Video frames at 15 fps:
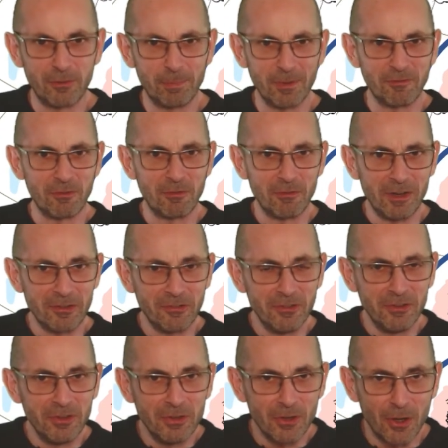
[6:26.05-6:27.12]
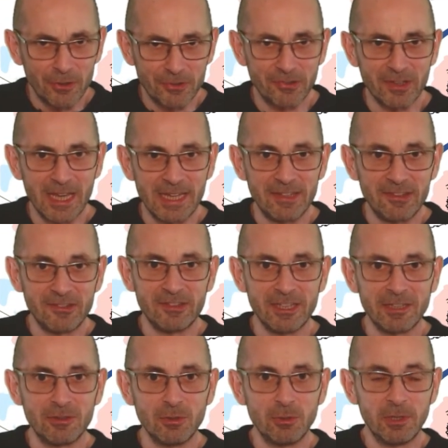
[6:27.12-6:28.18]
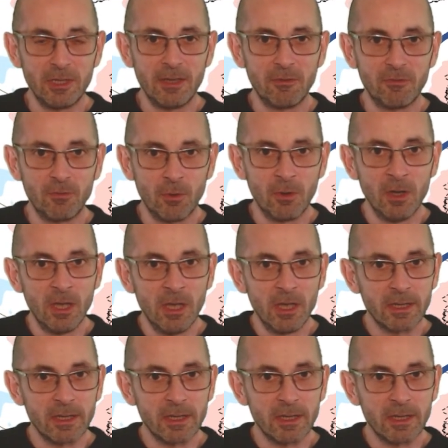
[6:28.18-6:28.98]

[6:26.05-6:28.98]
but there is not a signal here for